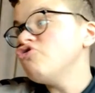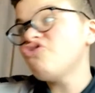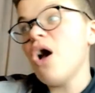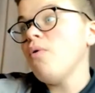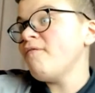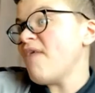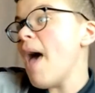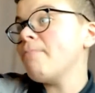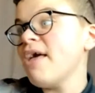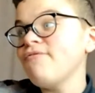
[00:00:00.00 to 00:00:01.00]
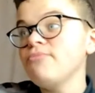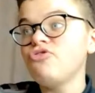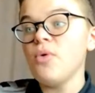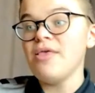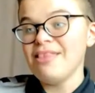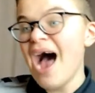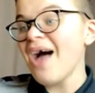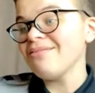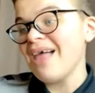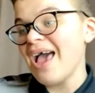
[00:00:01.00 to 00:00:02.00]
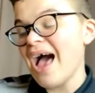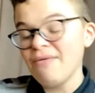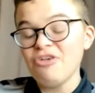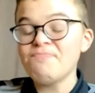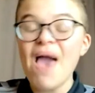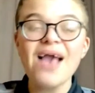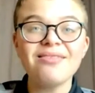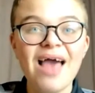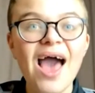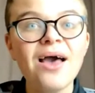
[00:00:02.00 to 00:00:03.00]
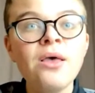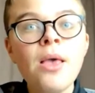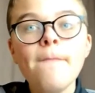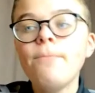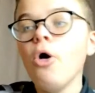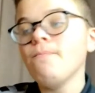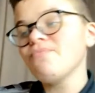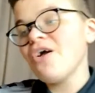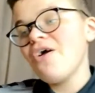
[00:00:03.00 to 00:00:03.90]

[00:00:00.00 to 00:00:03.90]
So fair play for doing that. Like, I respect that. But